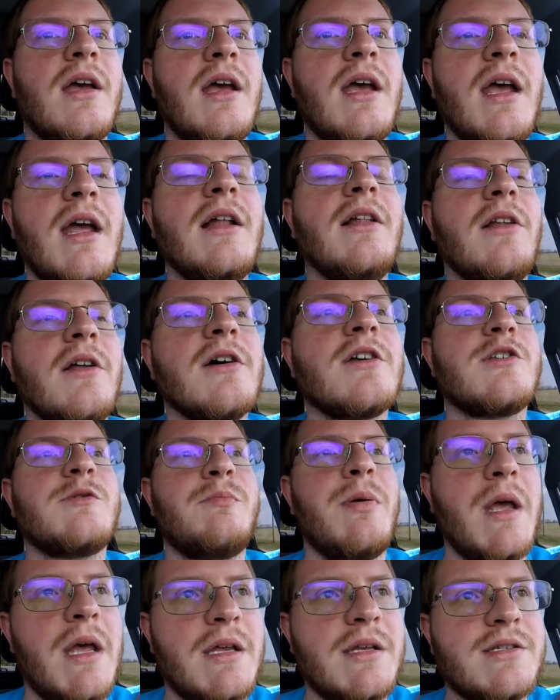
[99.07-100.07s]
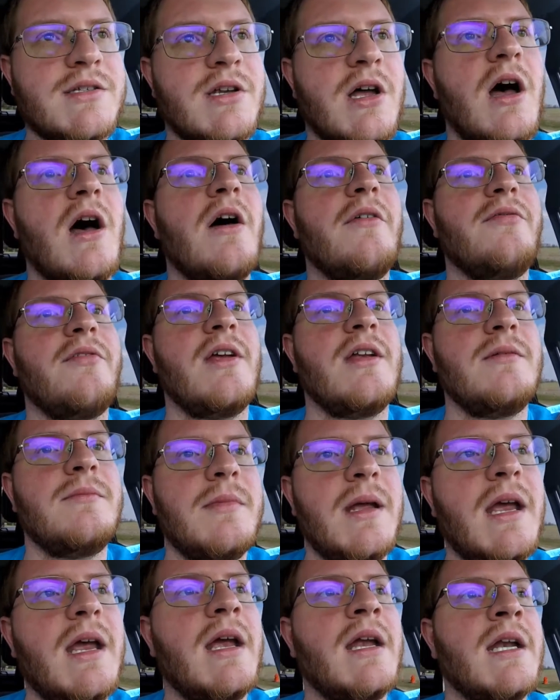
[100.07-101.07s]
It looks pissed off and
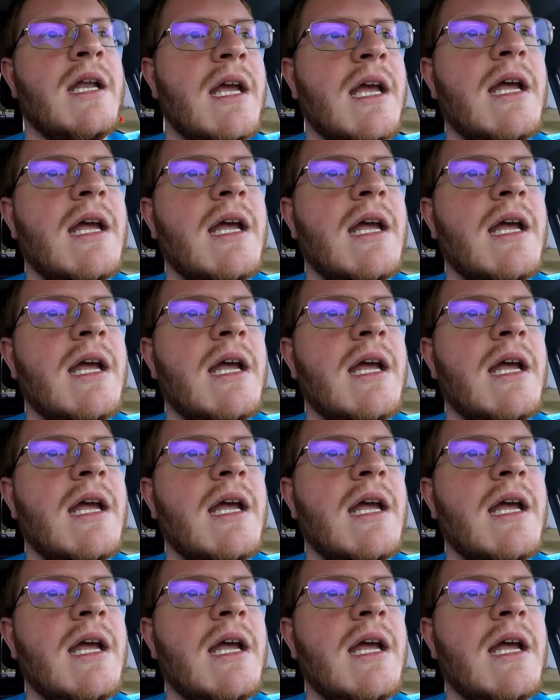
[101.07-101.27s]
mean.